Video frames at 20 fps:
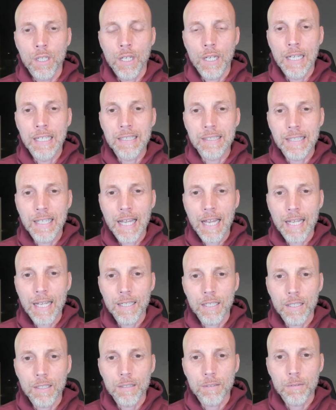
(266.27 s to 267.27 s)
is
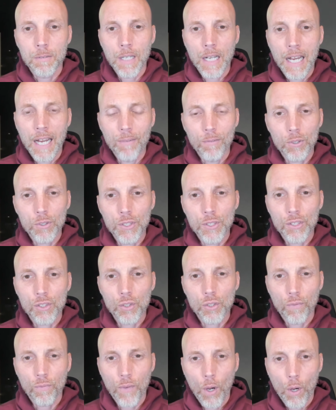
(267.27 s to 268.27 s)
that ever since
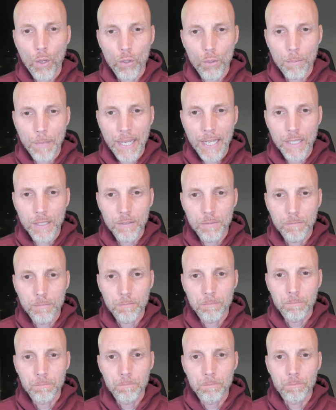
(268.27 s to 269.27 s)
the fall of man,
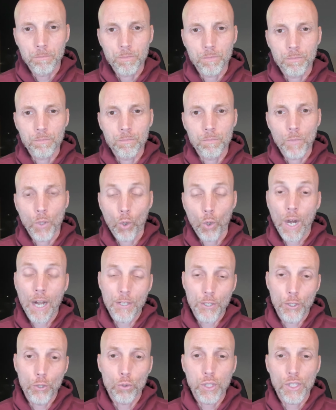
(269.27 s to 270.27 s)
or I
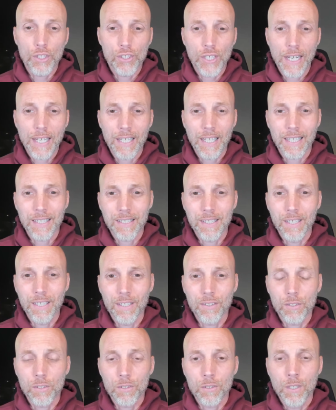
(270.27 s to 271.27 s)
usually say it like
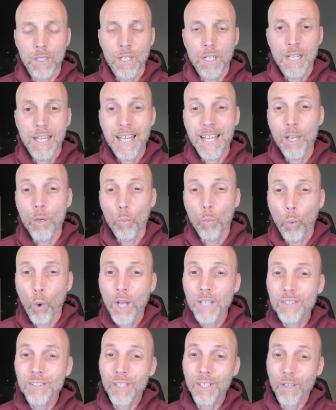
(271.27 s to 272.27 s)
this, it
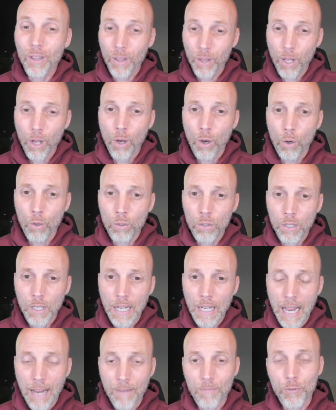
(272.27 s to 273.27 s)
wasn't long
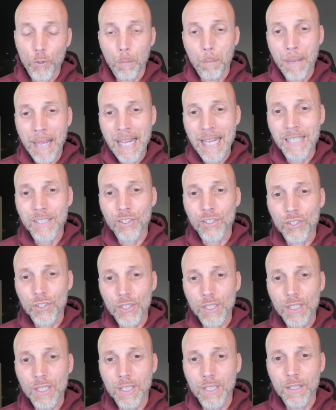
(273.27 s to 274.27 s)
after man
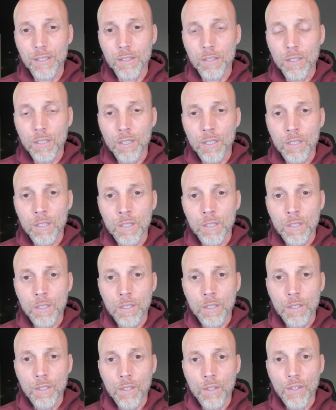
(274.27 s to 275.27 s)
sinned
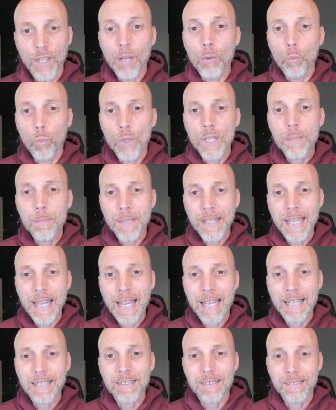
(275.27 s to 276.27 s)
that we
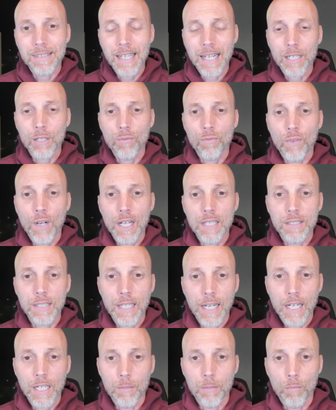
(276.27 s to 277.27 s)
began to sacrifice
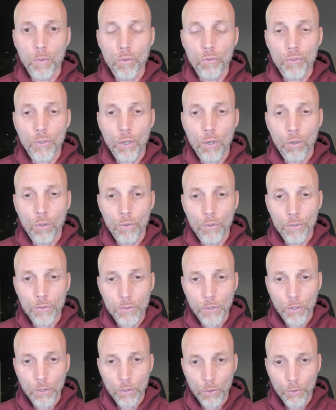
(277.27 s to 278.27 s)
animals on
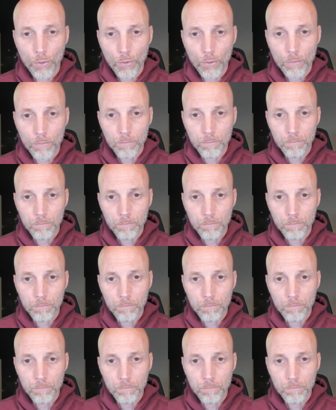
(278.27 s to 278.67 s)
this earth.